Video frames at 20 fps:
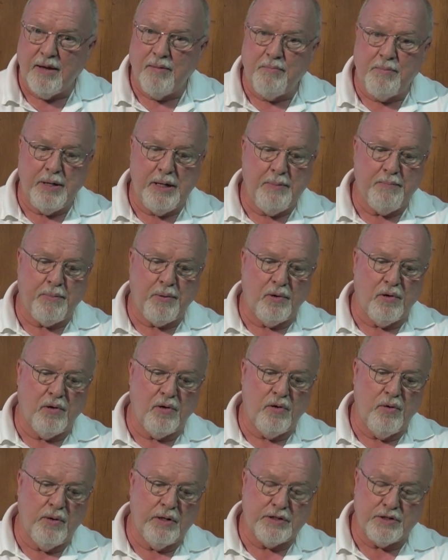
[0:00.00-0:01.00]
people
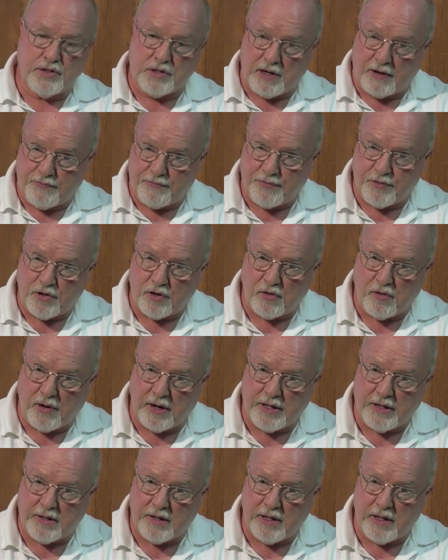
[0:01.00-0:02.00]
who had suffered a
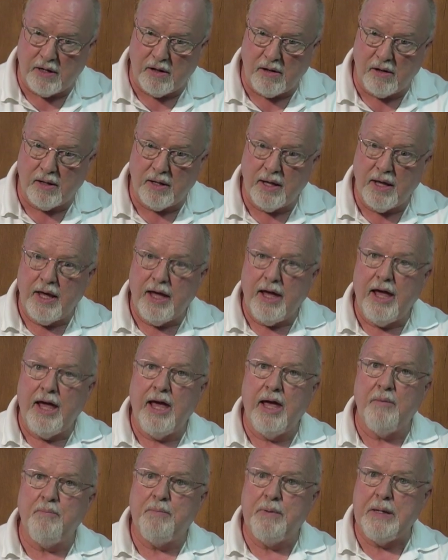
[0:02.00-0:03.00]
great deal,
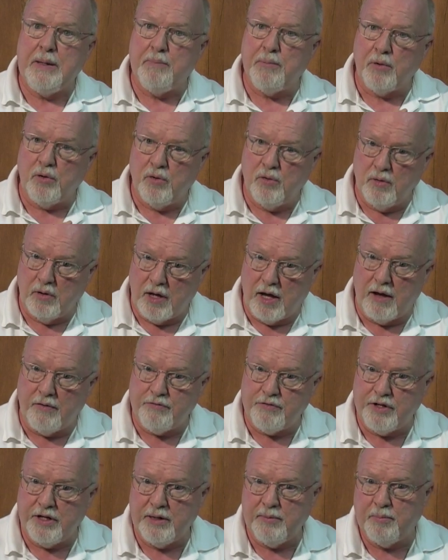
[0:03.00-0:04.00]
and people who
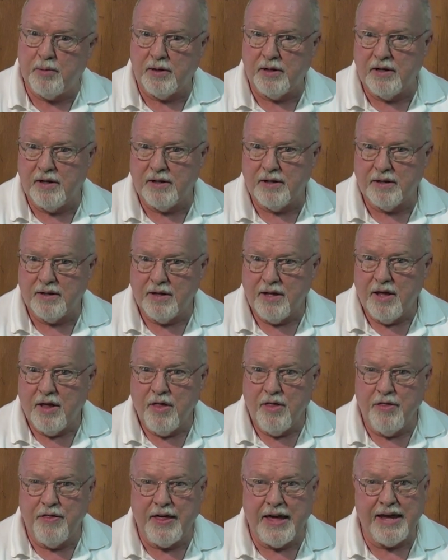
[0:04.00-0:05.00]
loved deeply.
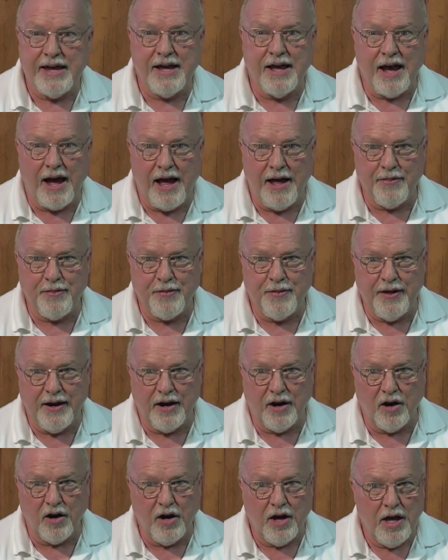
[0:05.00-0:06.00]
They got
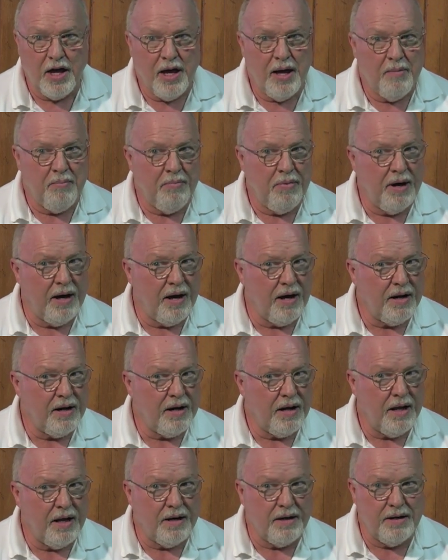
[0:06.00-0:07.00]
there, but
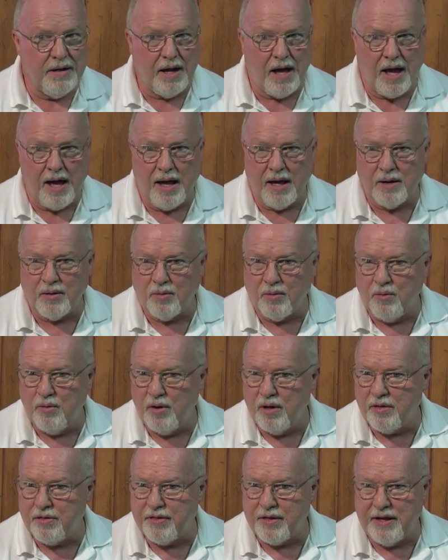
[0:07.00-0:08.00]
not
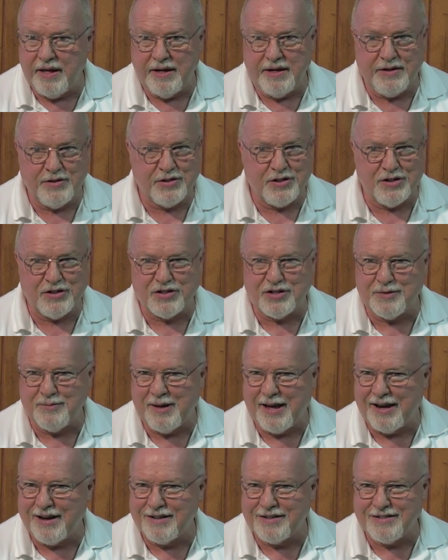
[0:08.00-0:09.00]
with any
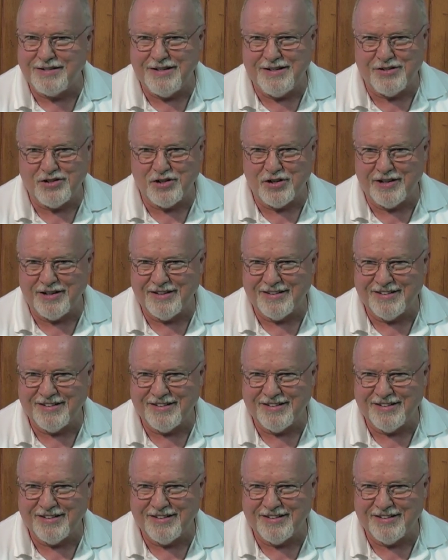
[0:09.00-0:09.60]
systematic teaching.